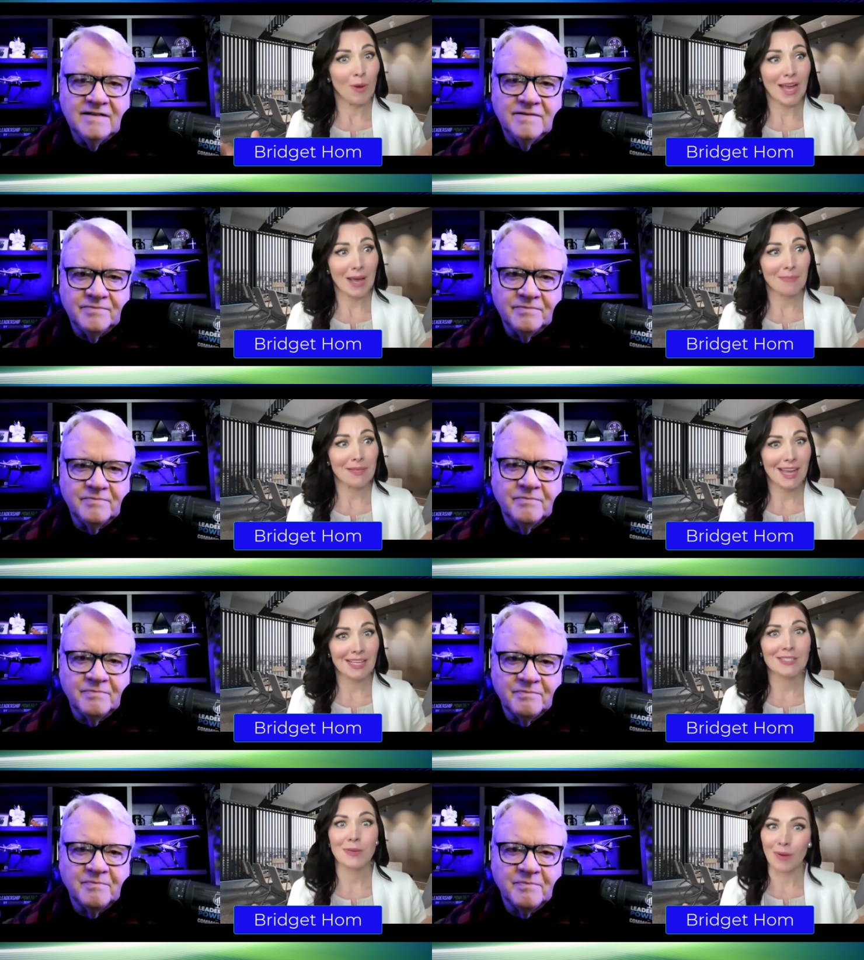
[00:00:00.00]
Speaker 1: what happened
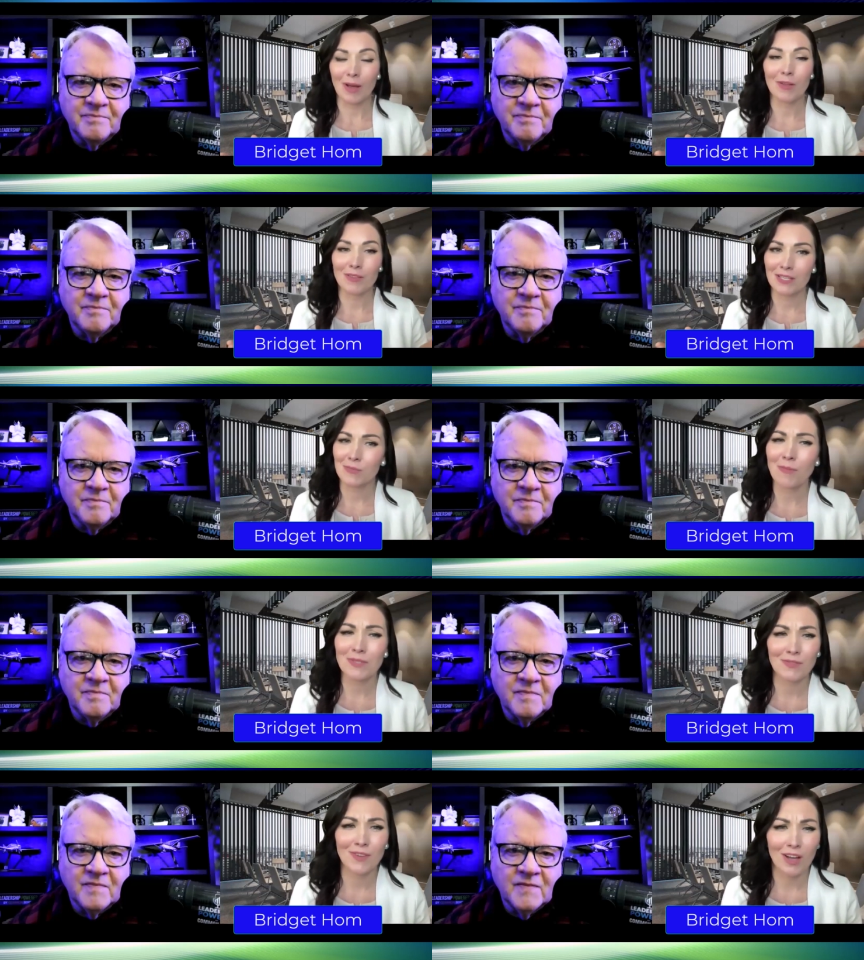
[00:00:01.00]
next? Well, these moments
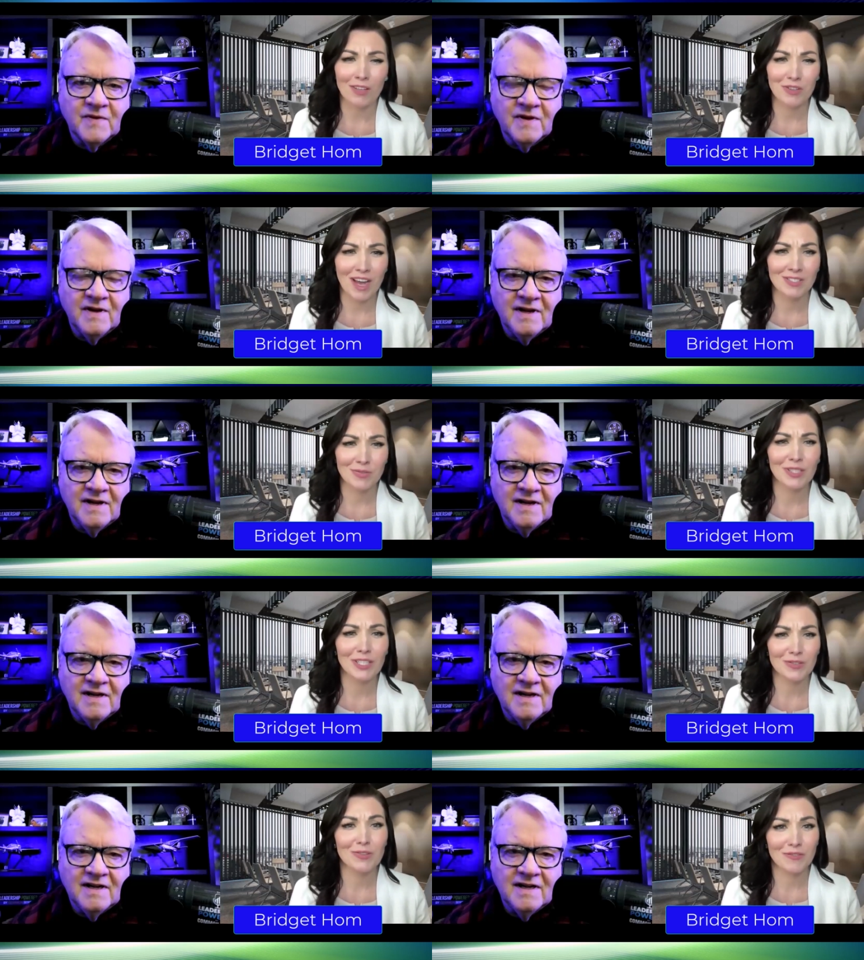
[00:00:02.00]
of contrast really
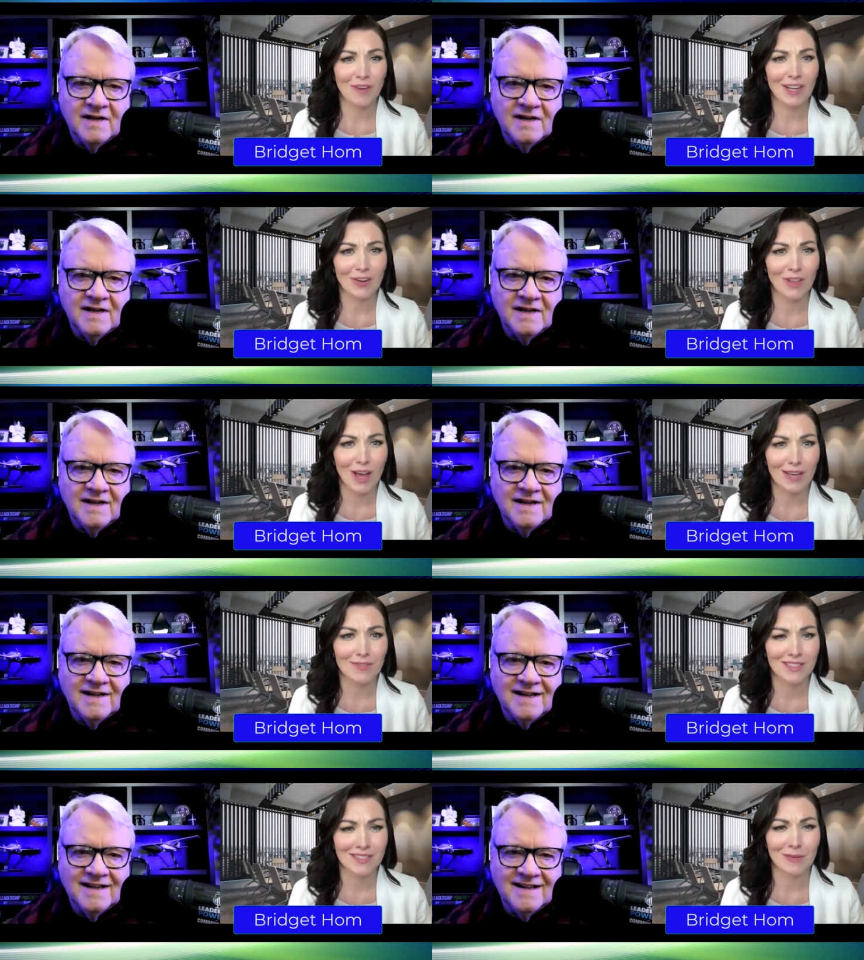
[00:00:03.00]
do define our
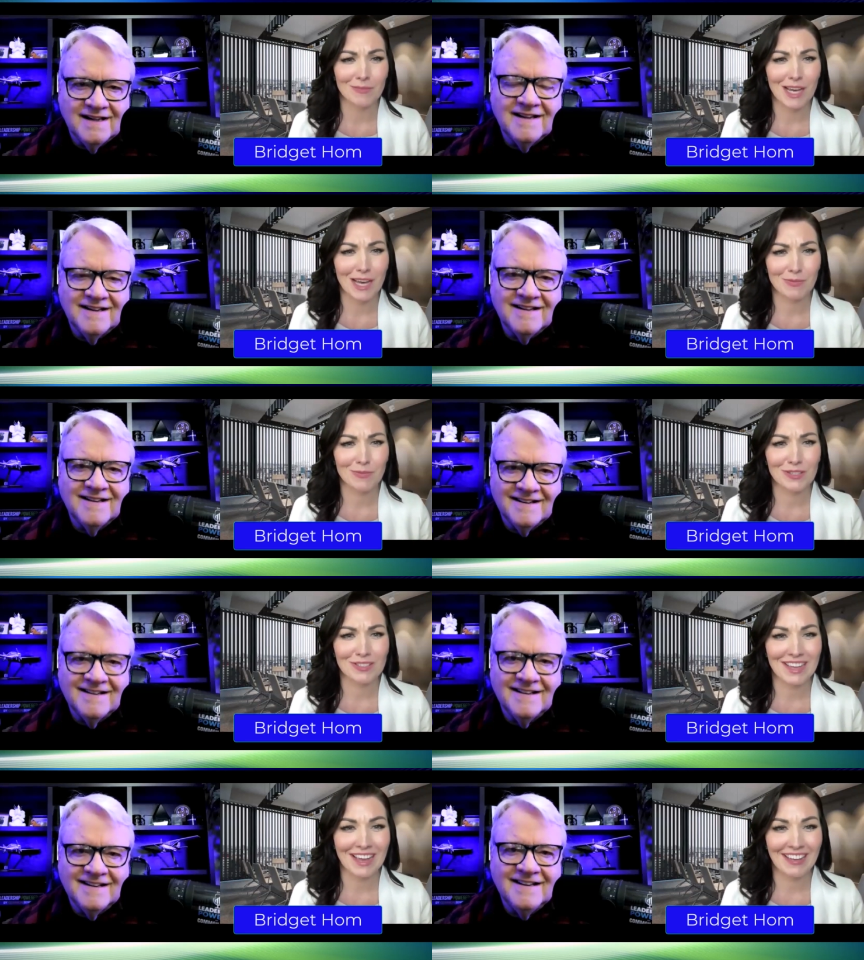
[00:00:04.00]
lives sometimes, wouldn't you
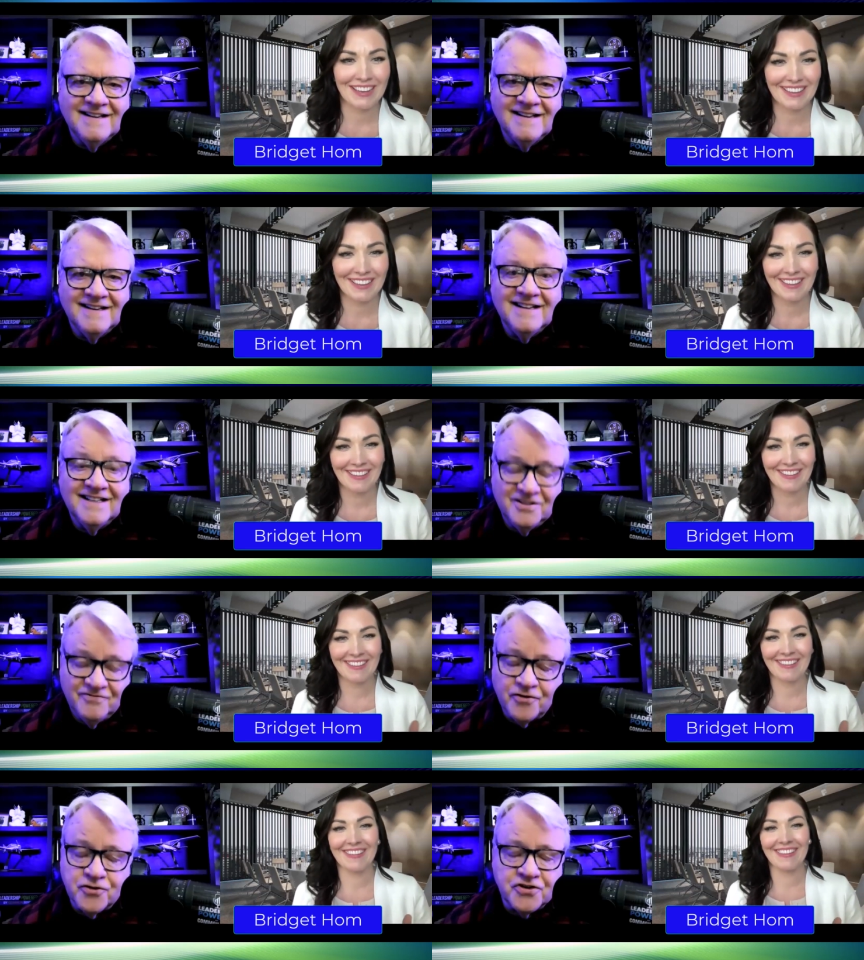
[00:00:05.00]
say?
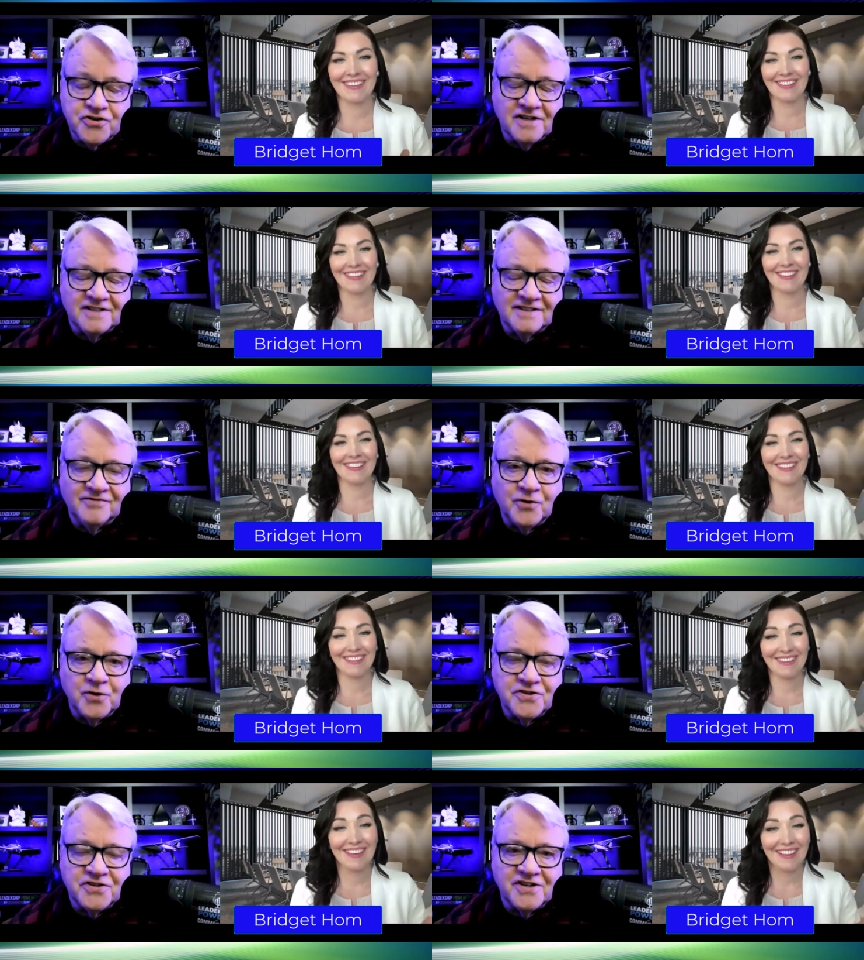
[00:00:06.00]
Speaker 2: For sure, for
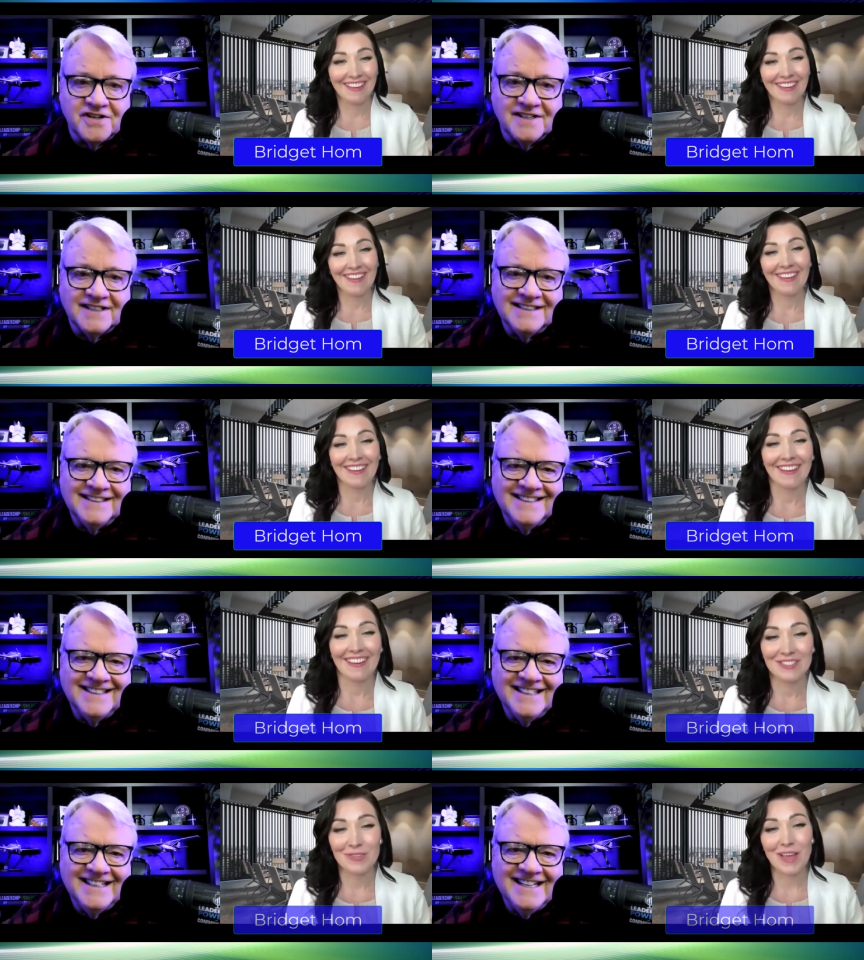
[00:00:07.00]
sure.
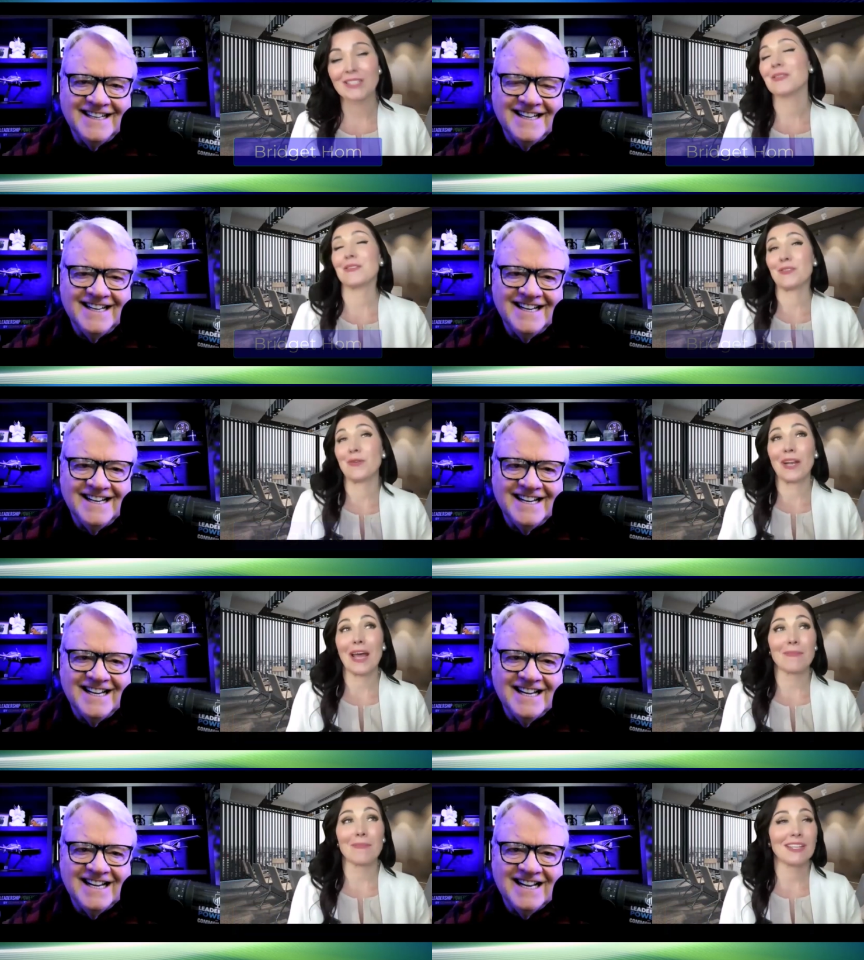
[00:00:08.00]
Speaker 1: And so that's, so what
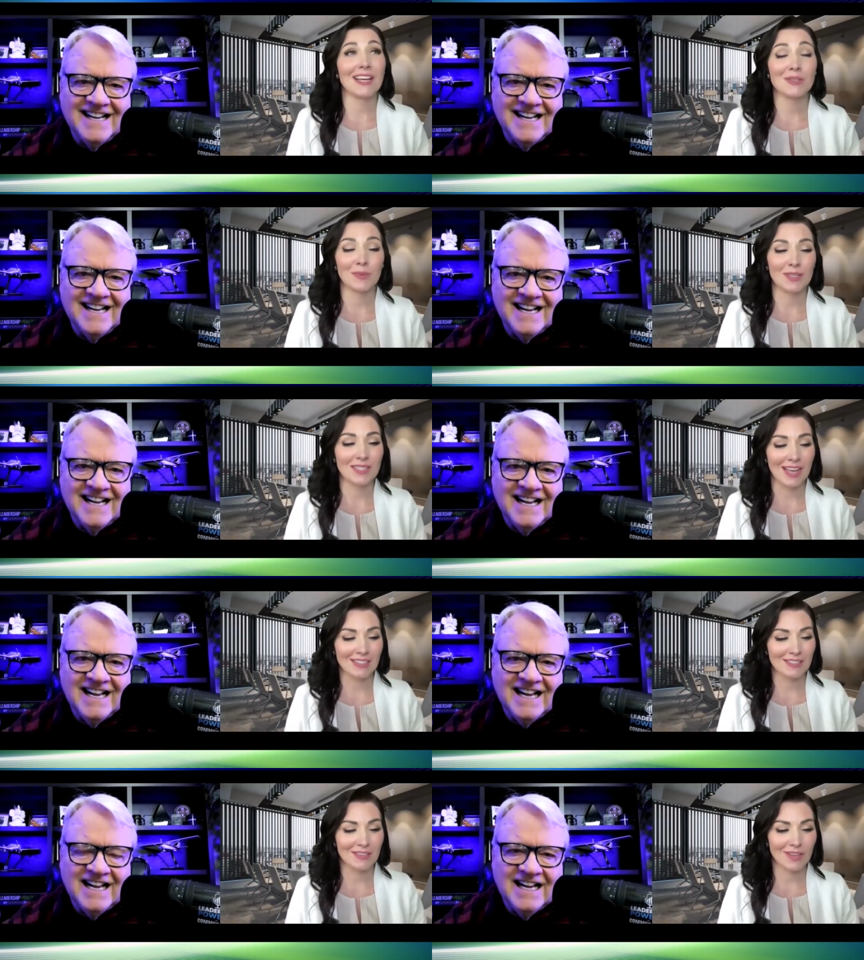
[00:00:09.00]
happened next was I had
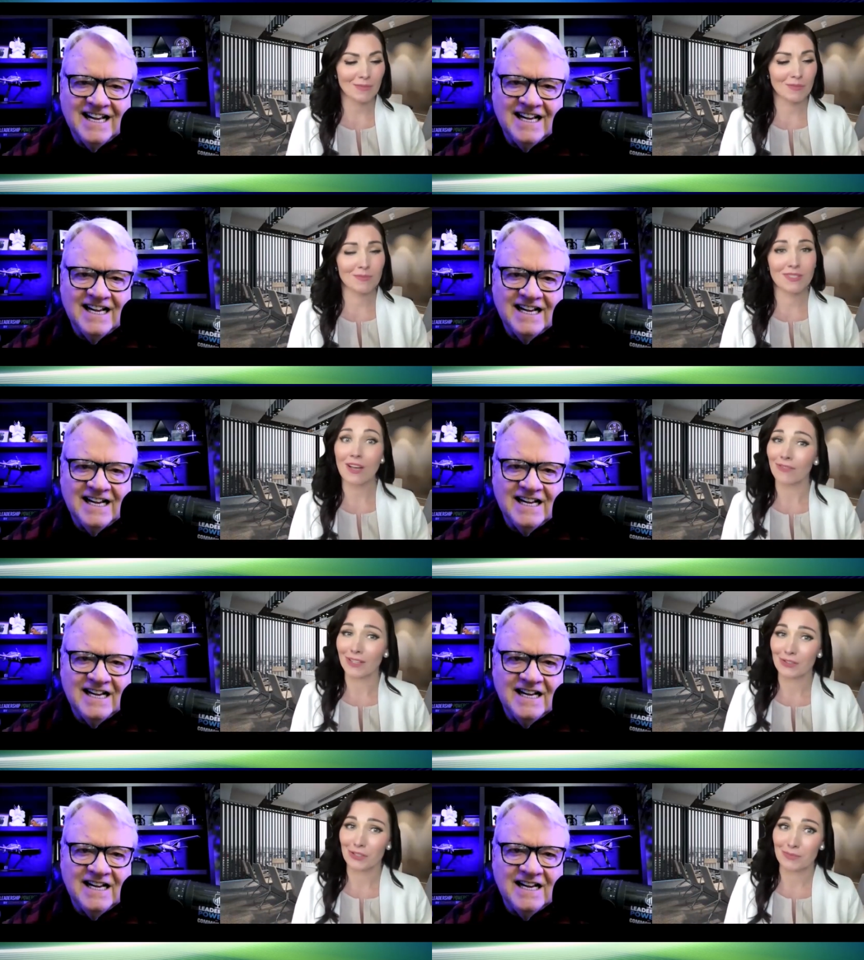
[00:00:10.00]
to develop some
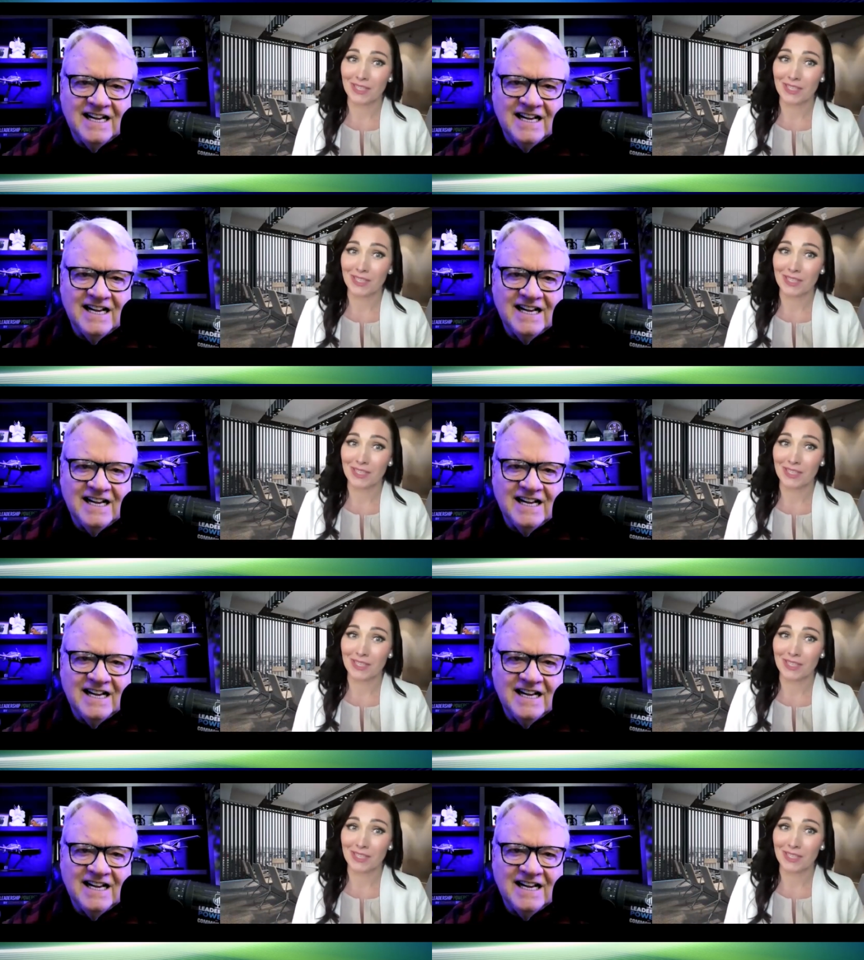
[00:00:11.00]
self-leadership